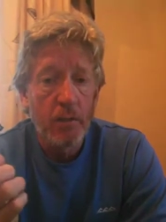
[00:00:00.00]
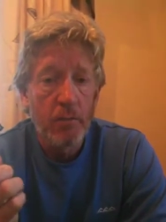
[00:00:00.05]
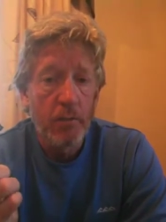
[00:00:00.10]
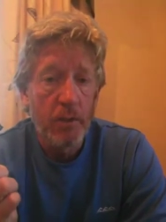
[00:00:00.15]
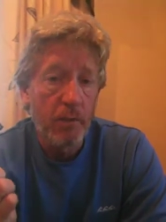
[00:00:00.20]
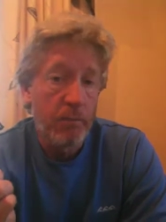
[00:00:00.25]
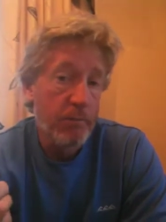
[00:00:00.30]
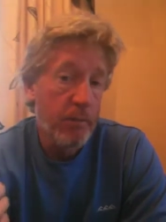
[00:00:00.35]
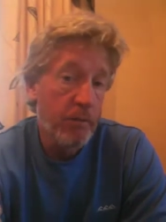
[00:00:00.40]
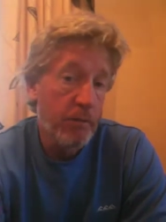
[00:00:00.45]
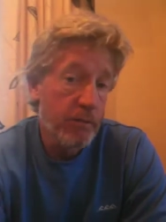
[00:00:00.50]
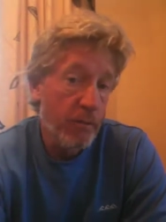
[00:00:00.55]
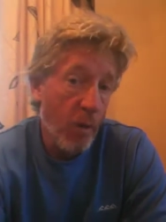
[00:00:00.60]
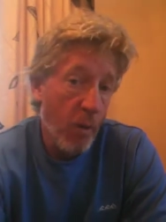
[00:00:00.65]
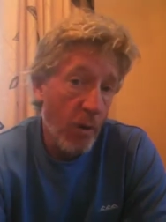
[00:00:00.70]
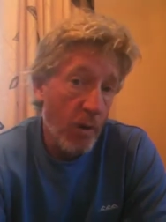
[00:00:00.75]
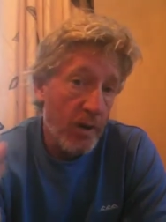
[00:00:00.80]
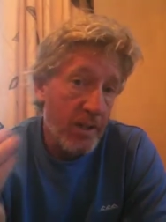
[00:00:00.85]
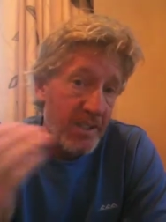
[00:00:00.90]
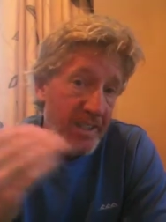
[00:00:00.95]
But
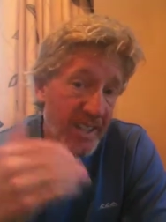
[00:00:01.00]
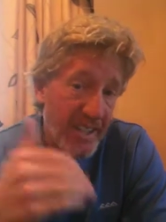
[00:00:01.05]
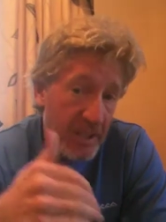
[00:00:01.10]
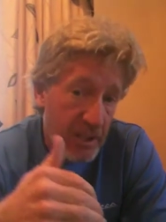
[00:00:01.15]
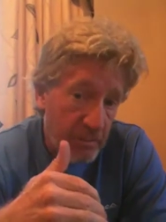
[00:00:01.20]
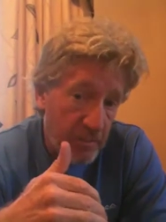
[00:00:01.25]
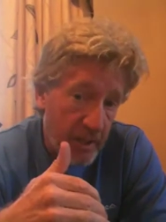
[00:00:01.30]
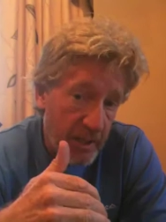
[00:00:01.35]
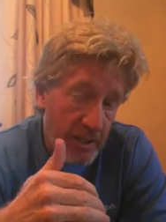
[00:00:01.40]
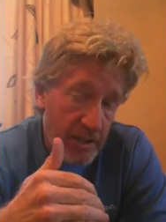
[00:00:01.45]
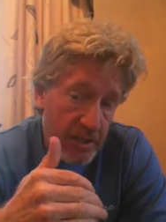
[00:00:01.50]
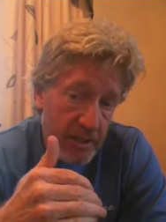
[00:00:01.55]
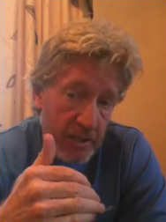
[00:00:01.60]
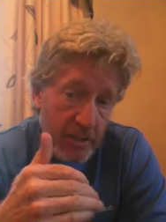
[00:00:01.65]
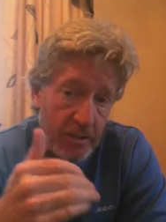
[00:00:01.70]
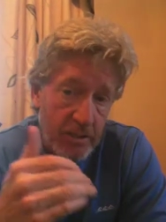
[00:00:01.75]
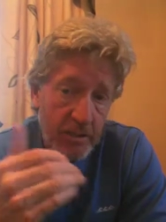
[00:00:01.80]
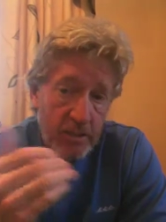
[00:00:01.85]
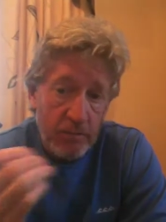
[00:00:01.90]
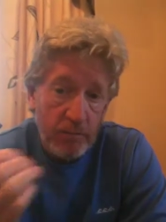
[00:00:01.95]
before text
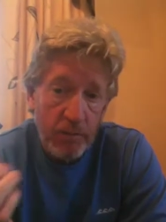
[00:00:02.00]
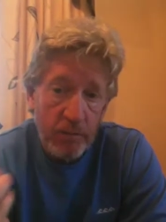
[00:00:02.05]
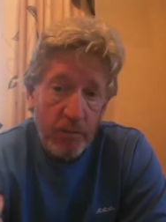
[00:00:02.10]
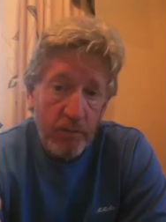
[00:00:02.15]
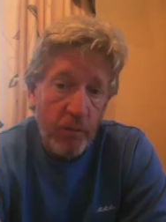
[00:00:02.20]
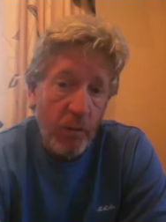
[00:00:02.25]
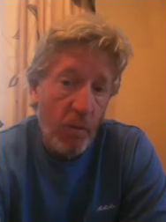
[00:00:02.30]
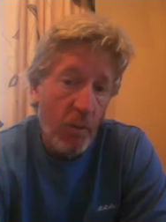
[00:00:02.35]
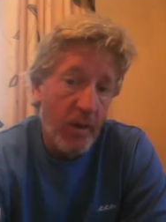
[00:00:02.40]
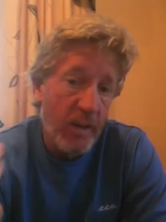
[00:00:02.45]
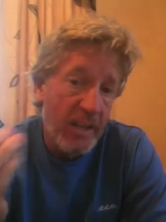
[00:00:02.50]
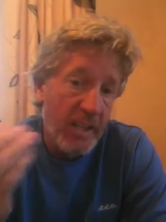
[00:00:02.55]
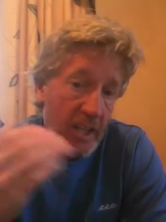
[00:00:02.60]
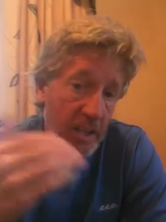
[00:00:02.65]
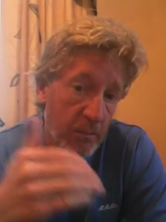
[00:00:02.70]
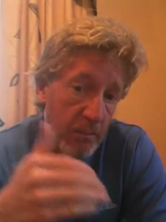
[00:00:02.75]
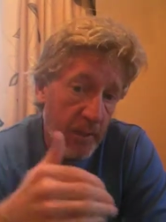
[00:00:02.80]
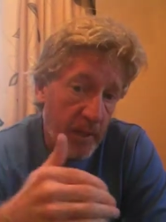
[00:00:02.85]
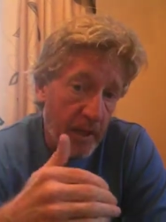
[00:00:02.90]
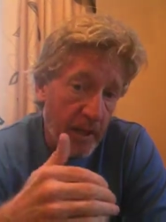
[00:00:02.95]
messages, before
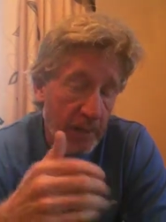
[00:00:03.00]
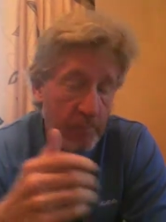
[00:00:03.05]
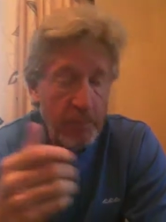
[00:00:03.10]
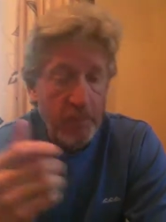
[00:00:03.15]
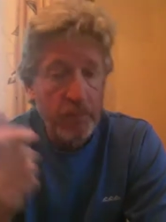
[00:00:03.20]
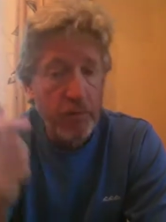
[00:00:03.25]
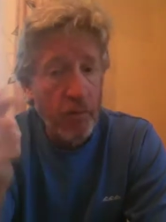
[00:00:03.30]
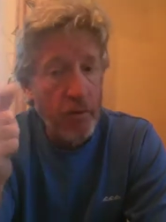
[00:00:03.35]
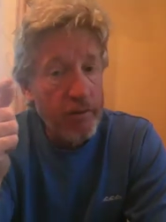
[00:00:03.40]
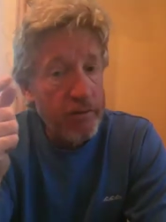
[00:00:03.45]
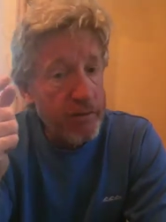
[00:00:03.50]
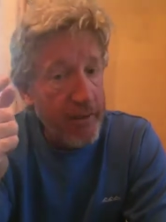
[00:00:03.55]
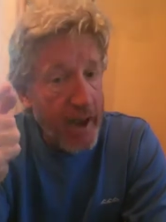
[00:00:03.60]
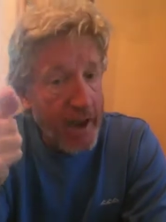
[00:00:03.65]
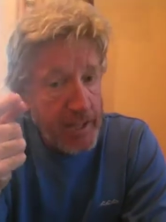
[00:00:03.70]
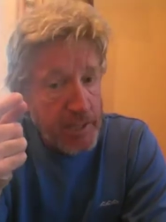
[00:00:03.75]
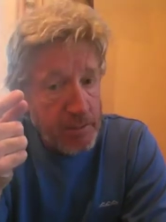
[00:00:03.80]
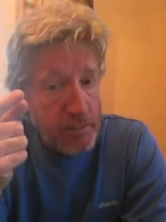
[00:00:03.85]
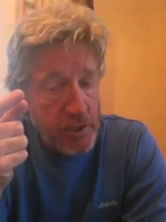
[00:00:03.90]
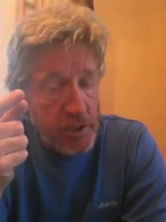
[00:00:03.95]
email, and before the
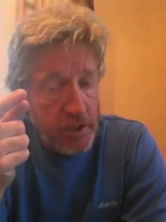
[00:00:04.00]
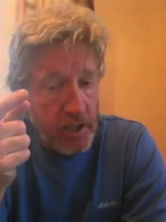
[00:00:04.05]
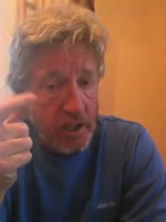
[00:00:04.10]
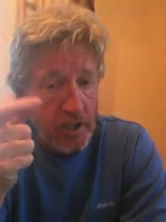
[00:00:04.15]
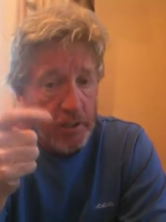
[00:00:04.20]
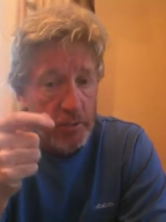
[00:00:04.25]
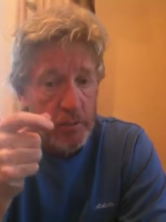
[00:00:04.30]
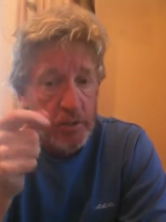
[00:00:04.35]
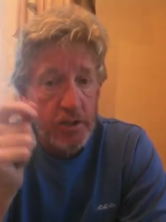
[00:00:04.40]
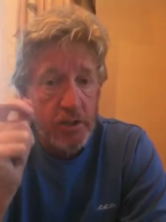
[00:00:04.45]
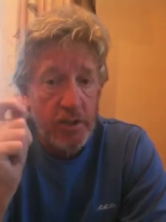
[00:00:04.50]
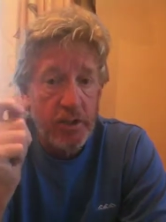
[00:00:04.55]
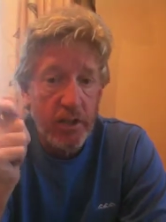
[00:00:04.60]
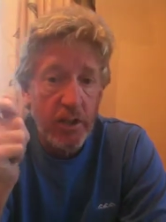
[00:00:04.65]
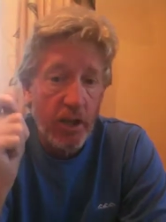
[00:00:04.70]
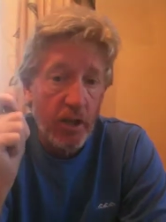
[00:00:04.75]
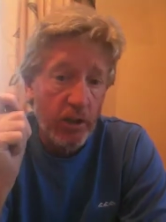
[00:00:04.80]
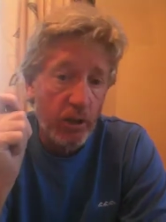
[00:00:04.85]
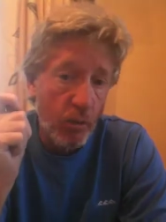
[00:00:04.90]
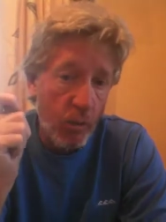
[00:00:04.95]
fax machine, there was this thing
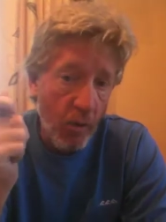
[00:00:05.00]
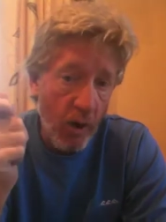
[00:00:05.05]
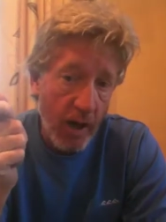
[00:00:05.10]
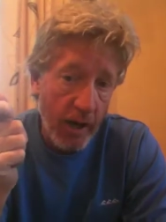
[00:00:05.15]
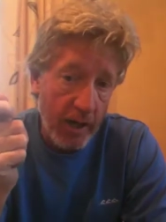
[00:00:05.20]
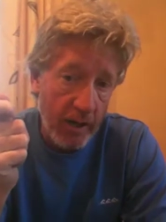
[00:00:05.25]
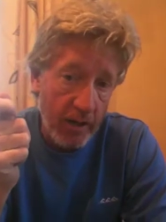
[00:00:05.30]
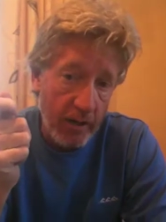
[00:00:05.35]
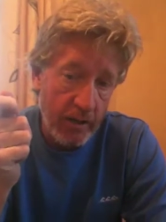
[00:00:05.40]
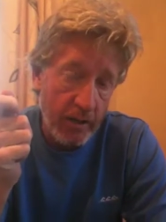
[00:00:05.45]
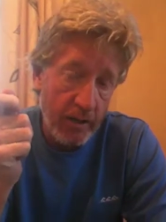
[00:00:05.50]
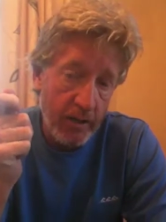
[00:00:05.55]
called a wire.